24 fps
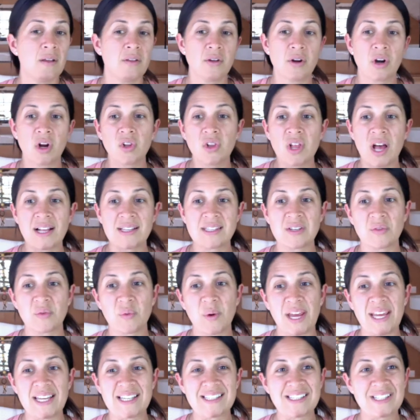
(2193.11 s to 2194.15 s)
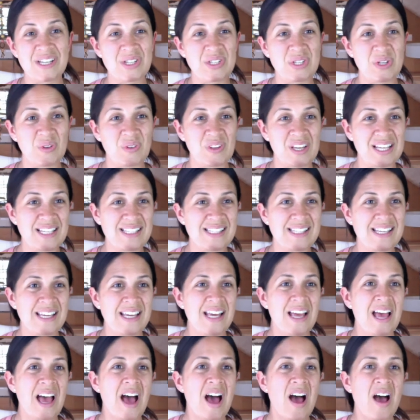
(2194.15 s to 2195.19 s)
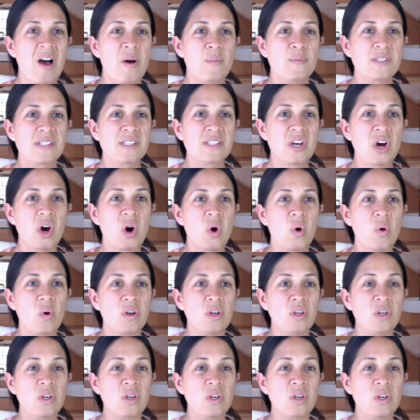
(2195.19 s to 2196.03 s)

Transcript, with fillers: There are lots of ways to do this. Um, so,